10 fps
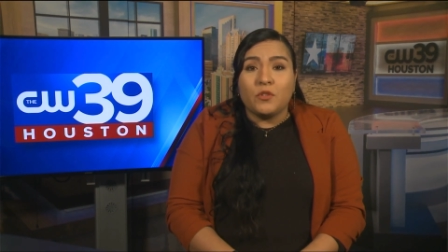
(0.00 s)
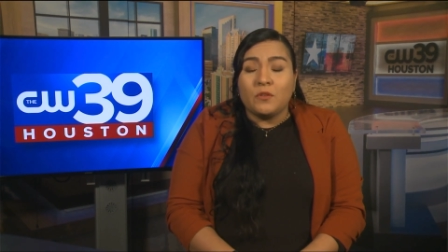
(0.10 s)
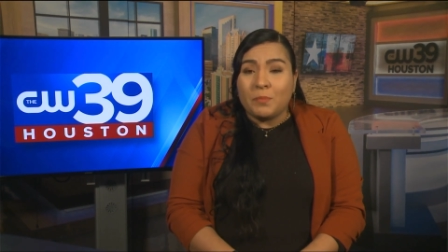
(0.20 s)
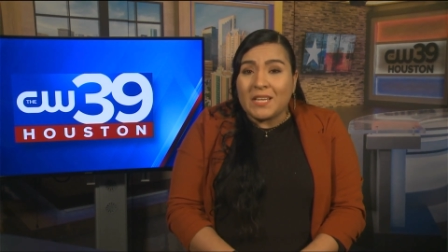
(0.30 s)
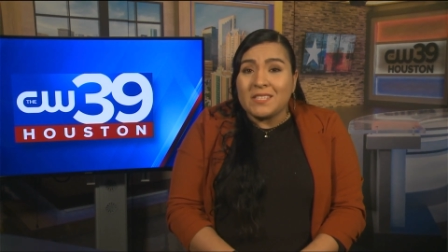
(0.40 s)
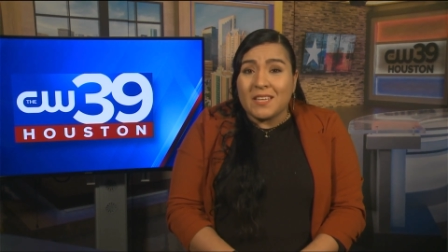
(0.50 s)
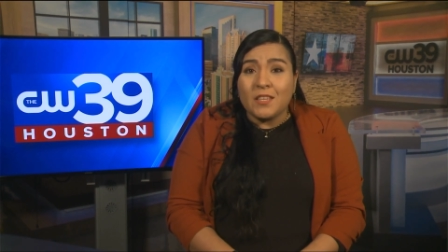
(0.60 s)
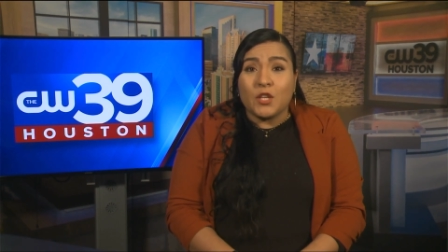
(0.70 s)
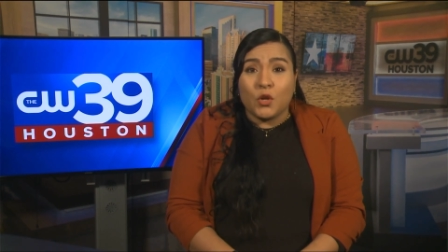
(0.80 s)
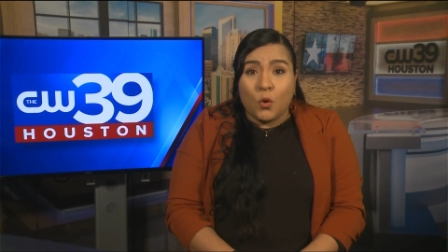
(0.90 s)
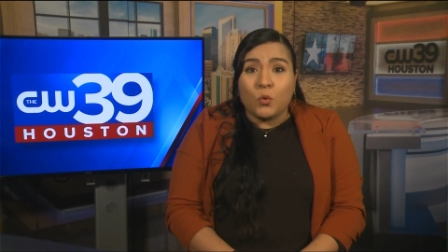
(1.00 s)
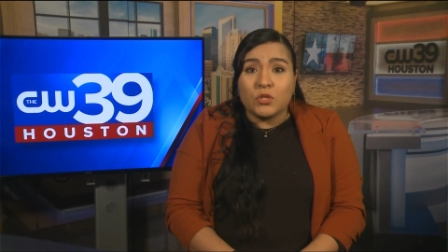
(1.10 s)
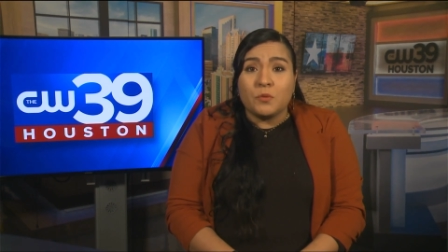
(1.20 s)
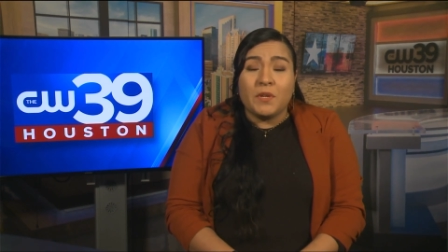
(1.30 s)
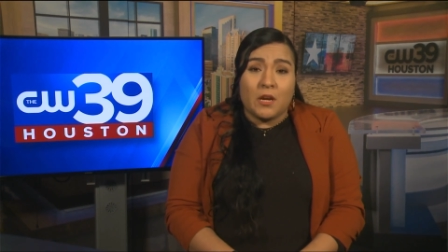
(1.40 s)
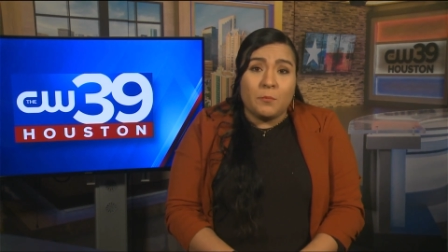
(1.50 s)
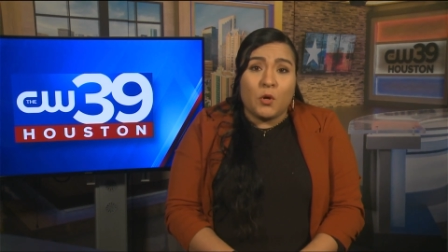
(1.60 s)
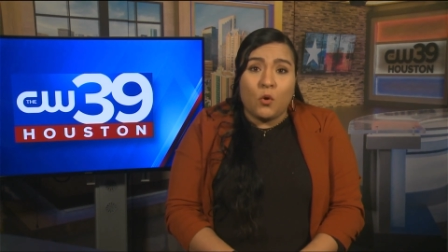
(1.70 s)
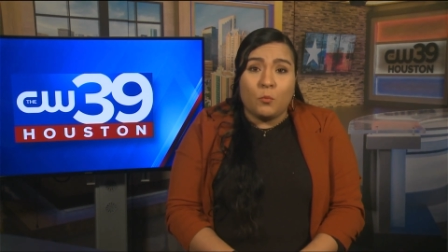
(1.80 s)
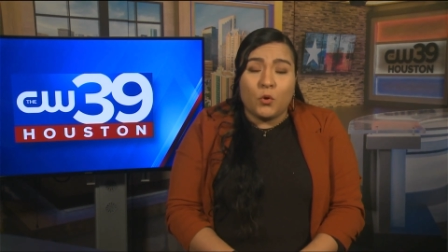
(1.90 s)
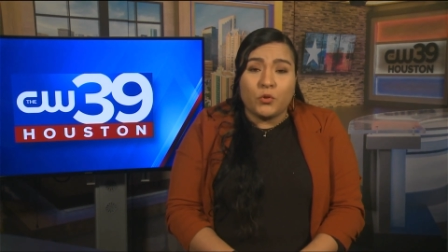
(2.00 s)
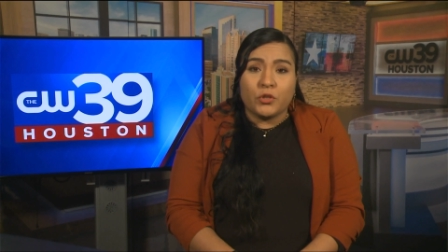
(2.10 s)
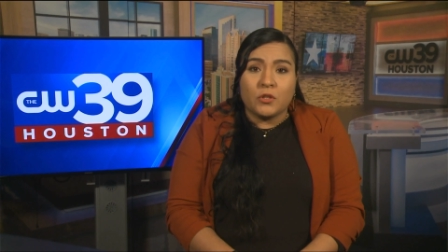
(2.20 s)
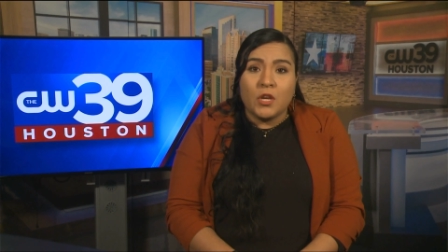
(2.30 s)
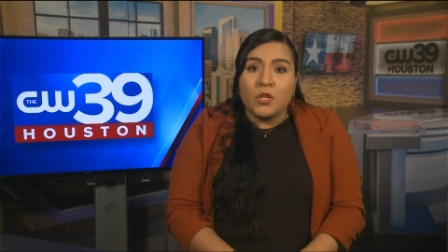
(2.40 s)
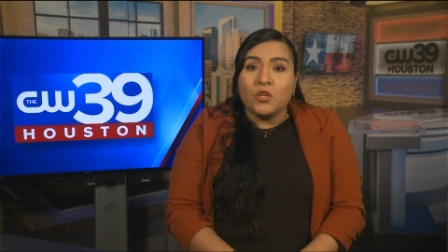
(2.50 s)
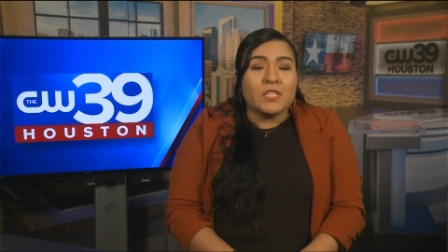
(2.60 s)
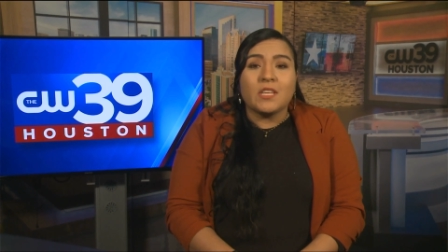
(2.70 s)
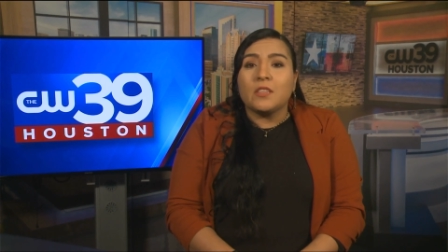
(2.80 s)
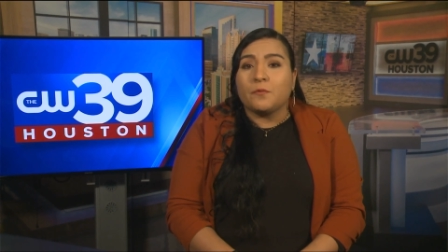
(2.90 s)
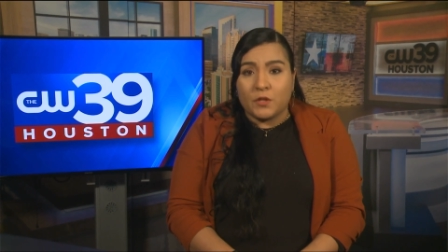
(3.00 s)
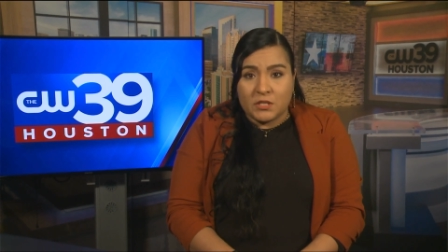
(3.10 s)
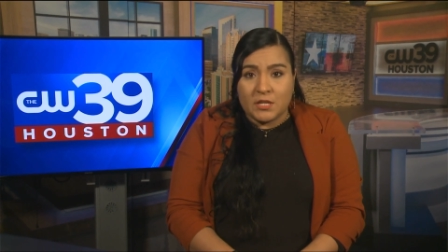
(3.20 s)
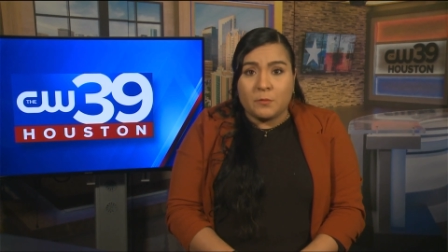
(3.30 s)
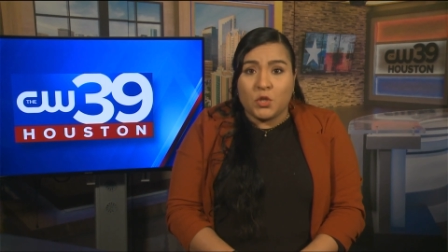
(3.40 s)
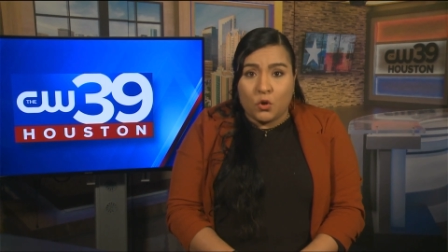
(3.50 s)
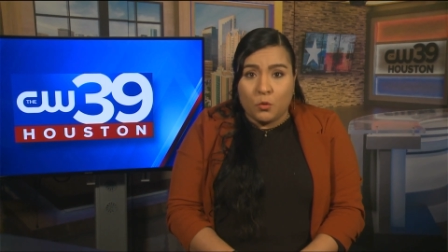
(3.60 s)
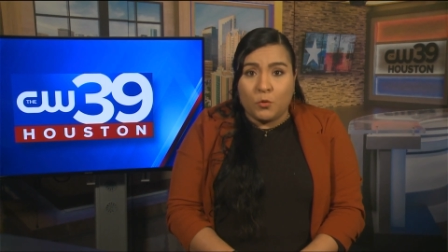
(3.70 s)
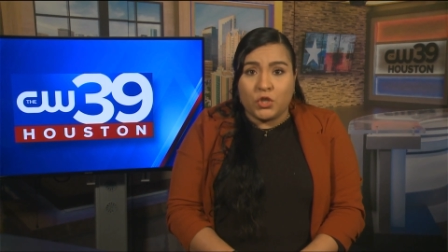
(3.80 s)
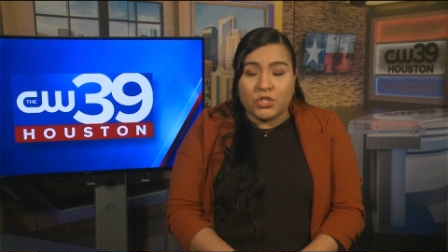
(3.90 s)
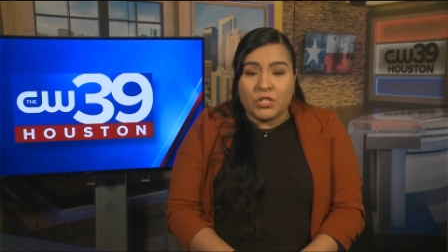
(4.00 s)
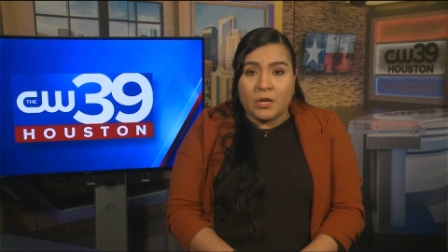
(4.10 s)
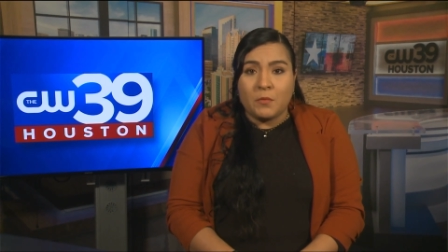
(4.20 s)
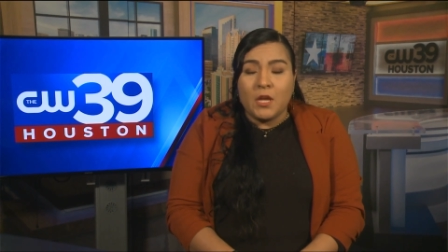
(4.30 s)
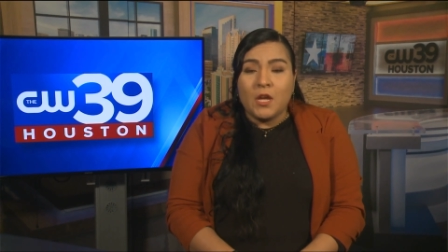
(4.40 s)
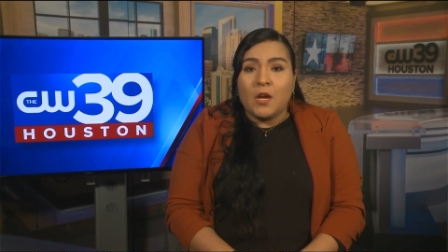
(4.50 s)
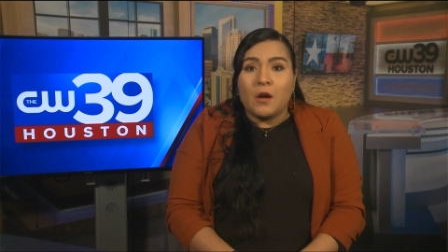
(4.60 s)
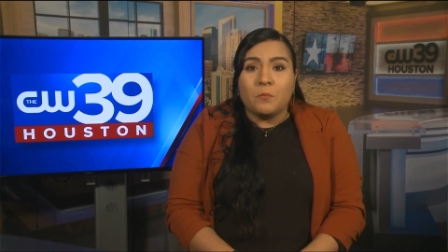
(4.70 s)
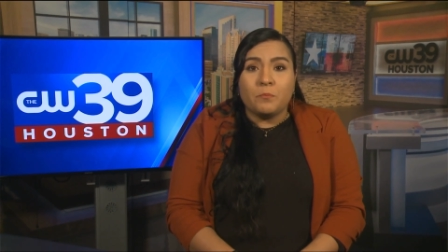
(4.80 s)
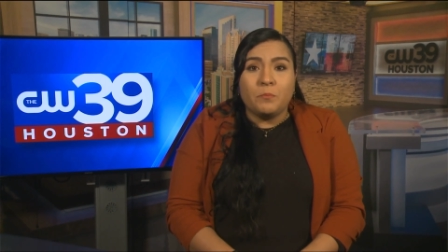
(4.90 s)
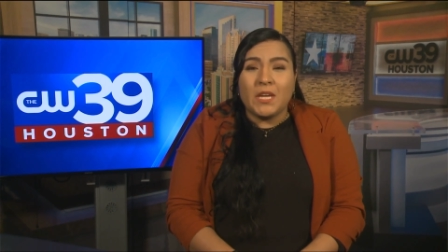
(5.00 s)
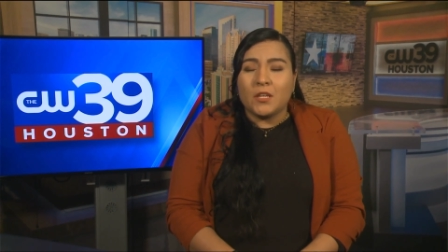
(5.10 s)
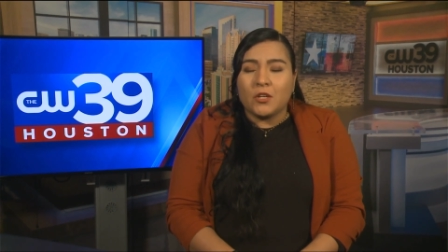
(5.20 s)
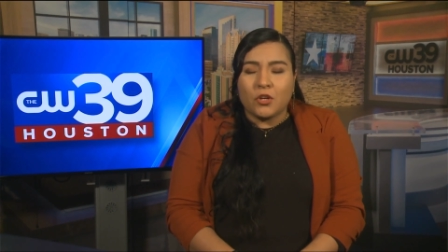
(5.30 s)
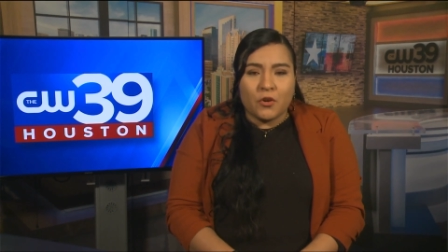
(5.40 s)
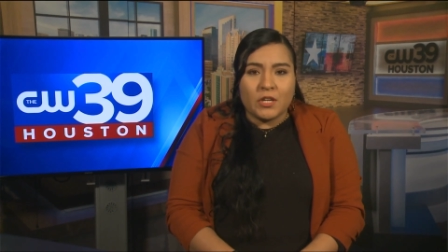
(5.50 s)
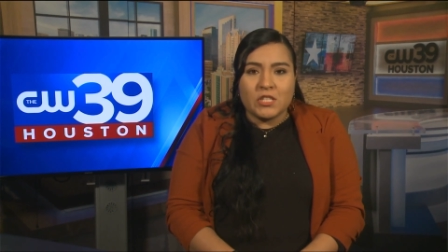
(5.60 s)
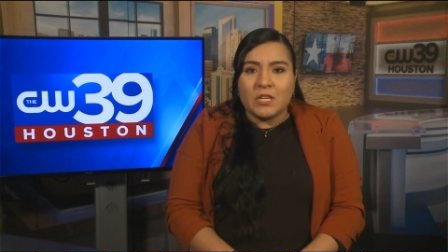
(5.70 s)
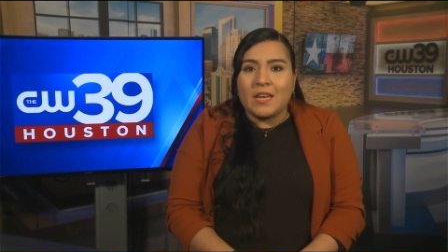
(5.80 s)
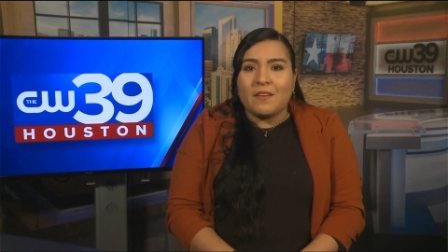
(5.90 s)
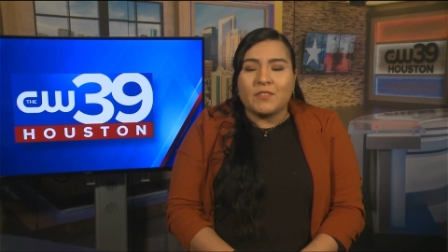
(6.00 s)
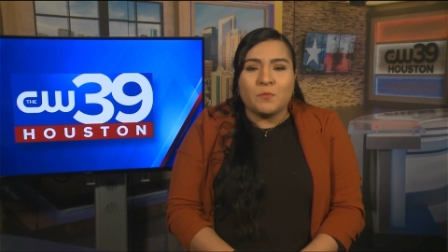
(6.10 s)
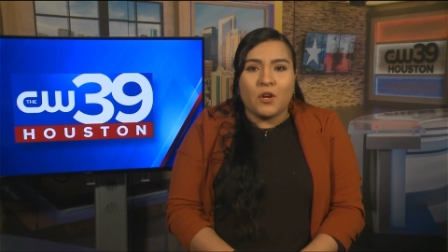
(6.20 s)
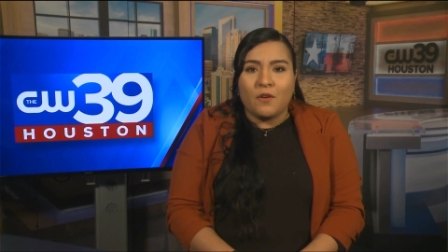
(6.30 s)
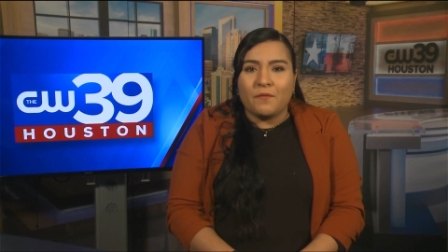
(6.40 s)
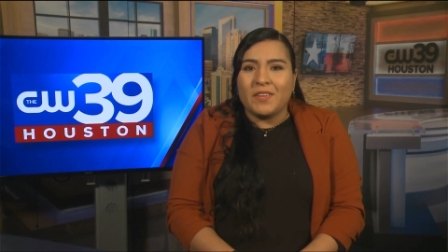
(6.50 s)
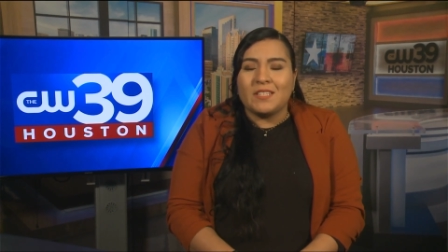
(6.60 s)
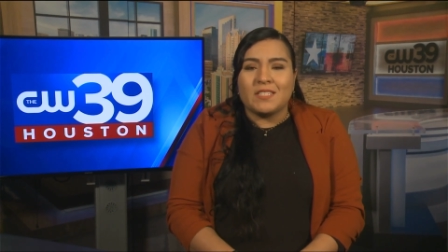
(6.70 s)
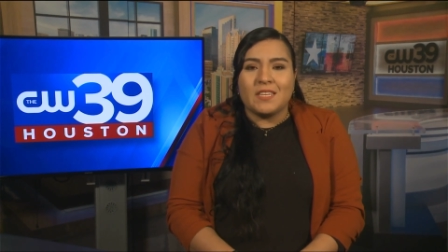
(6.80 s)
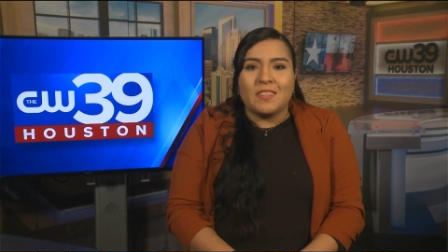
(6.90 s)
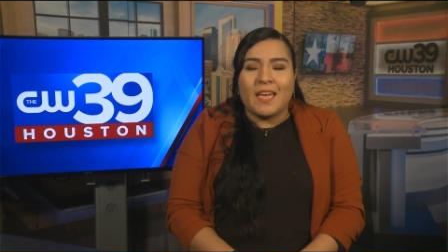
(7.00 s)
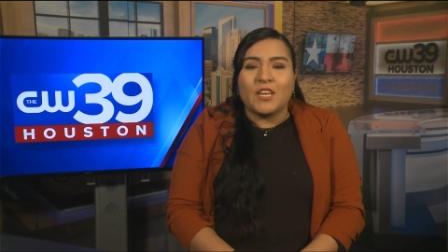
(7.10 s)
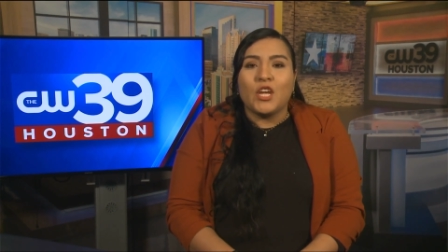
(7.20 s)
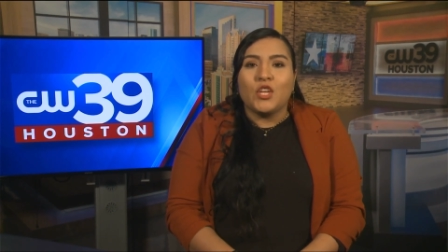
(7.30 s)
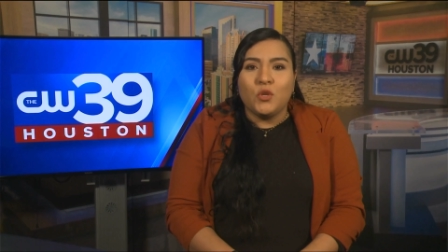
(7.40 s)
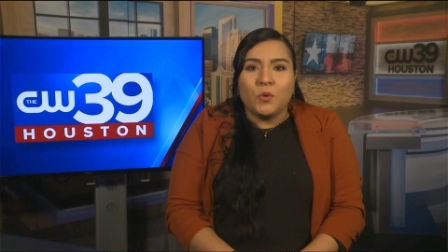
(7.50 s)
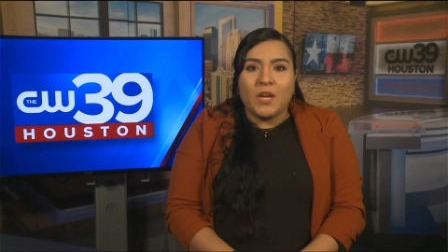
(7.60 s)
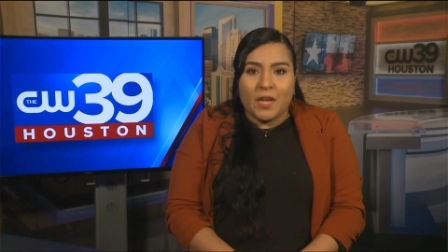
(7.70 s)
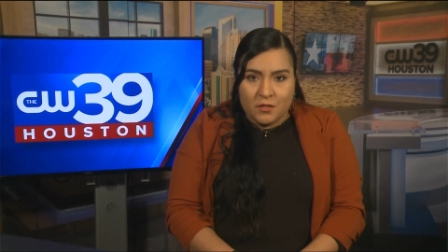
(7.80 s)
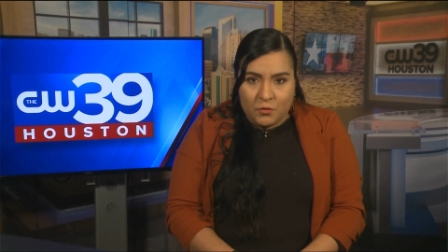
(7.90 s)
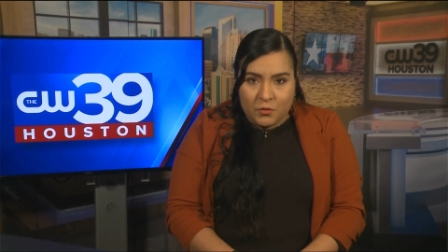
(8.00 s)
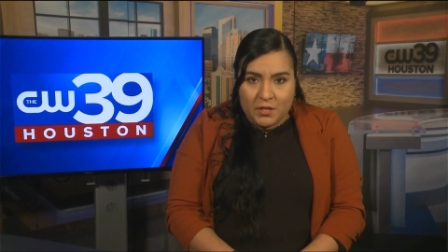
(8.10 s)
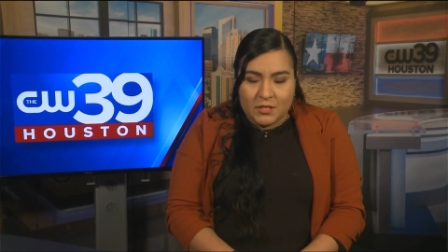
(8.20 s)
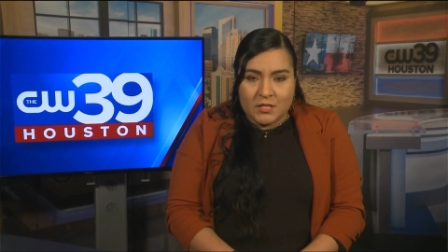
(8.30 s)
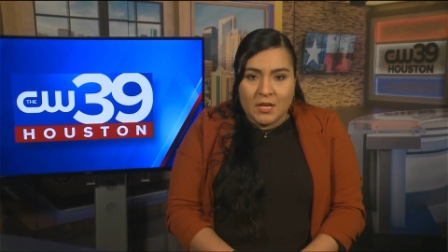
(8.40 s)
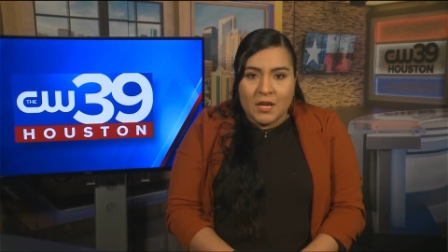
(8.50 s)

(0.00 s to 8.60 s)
by setting the goal to become a homeowner, you're taking the first step to homeownership. Um, be encouraged and have some confidence in that you can do this.